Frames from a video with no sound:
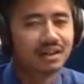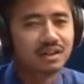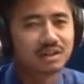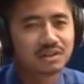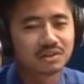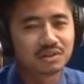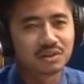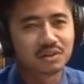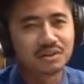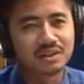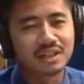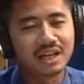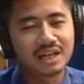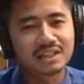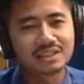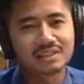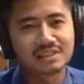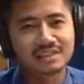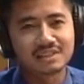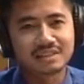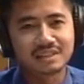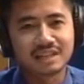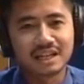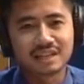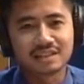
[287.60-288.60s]
So
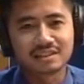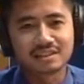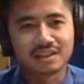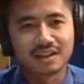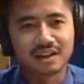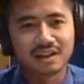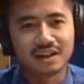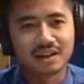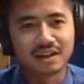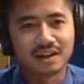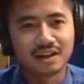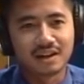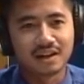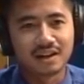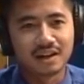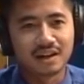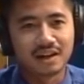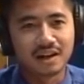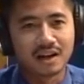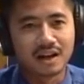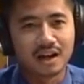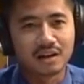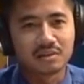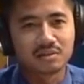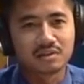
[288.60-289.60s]
that's
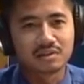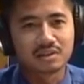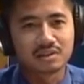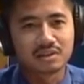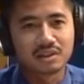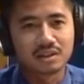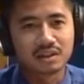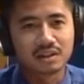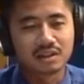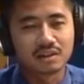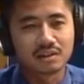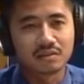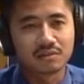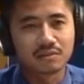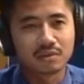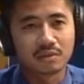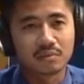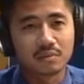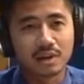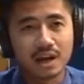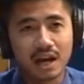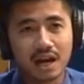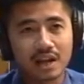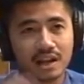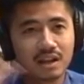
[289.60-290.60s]
I would say from
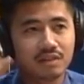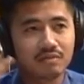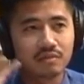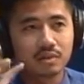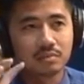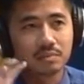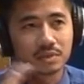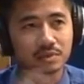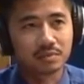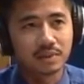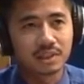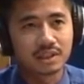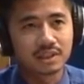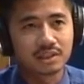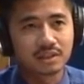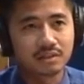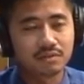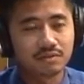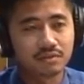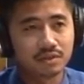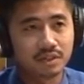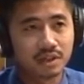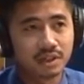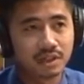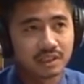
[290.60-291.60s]
the high level perspective,
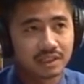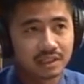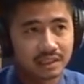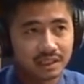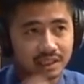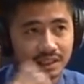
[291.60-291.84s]
the